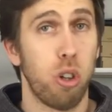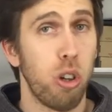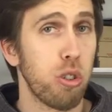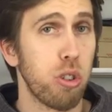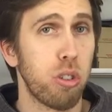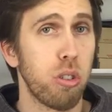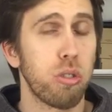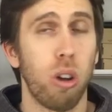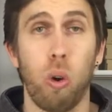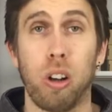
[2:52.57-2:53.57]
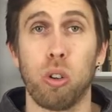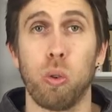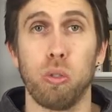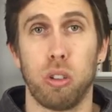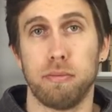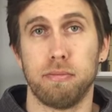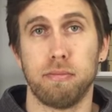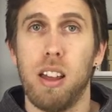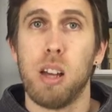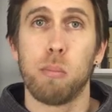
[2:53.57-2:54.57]
Only us or all of us?
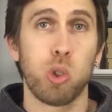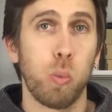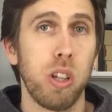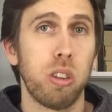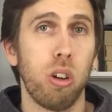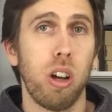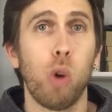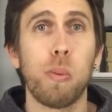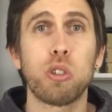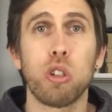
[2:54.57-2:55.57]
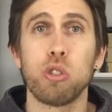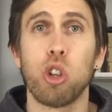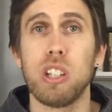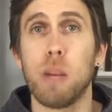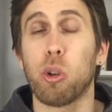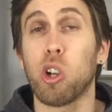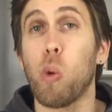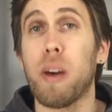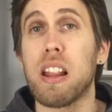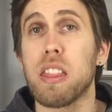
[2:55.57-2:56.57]
Of course, the open source doesn't have to
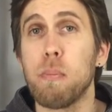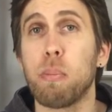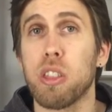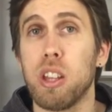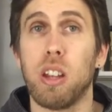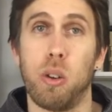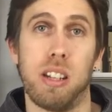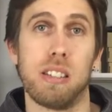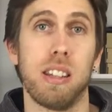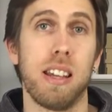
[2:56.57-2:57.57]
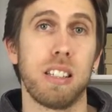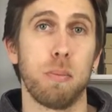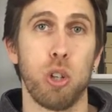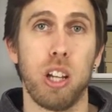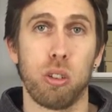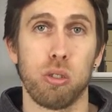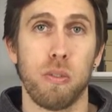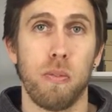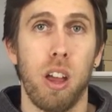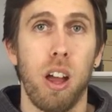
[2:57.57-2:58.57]
be 100% of our ideas and projects.